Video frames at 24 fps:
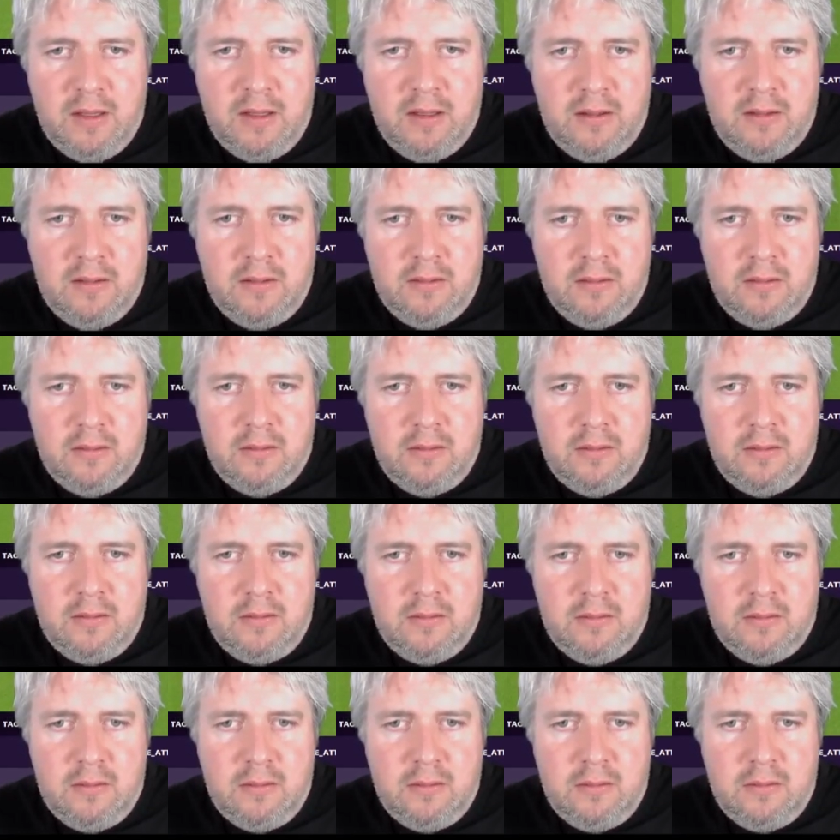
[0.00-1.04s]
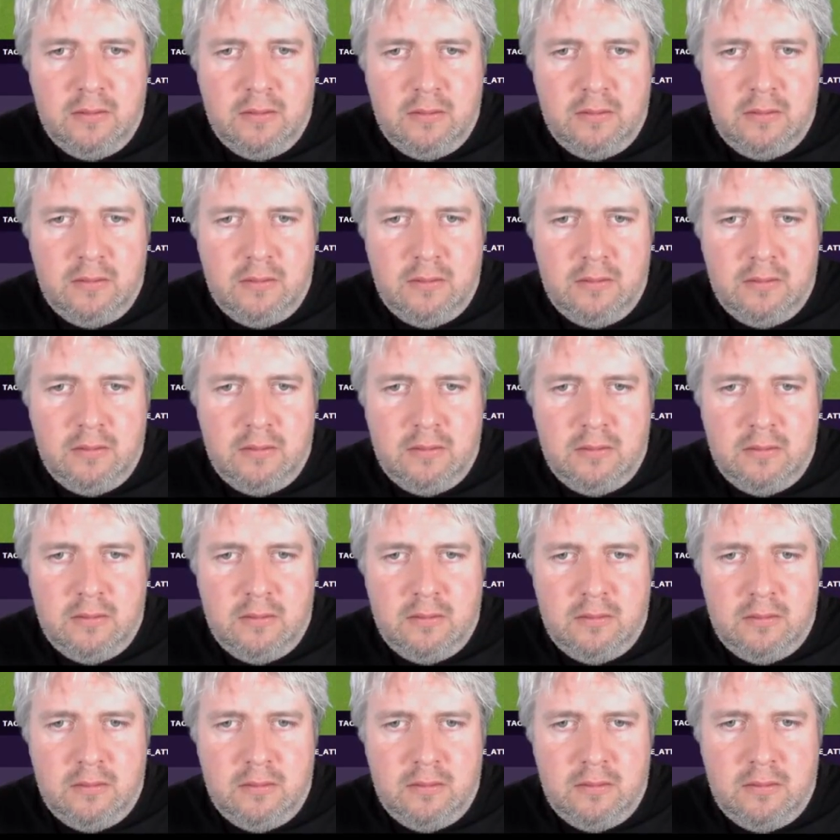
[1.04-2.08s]

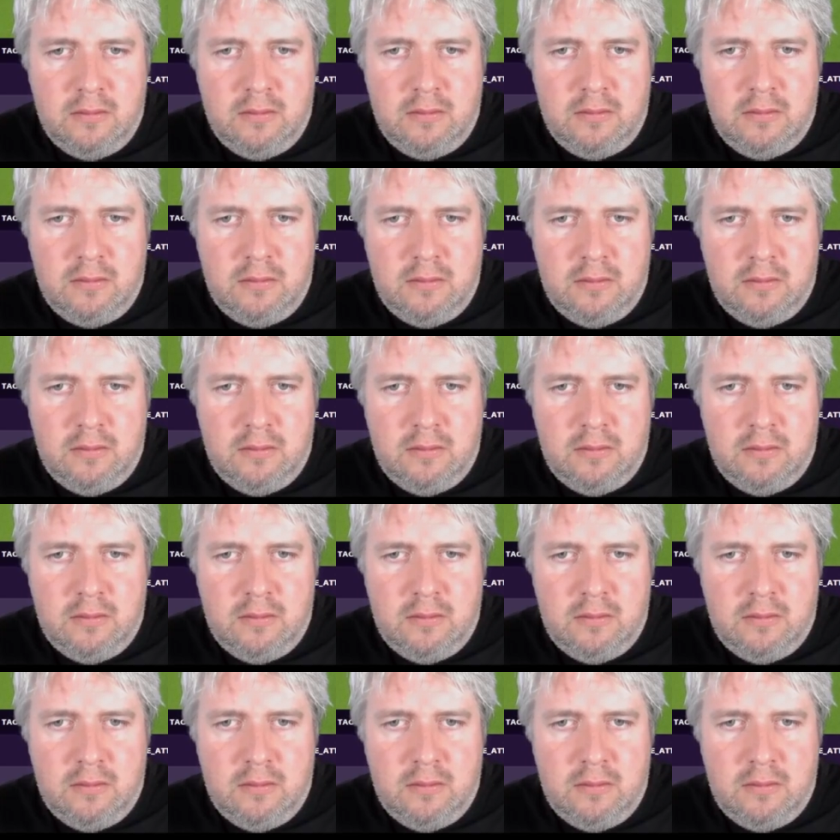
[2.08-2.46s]
[no speech]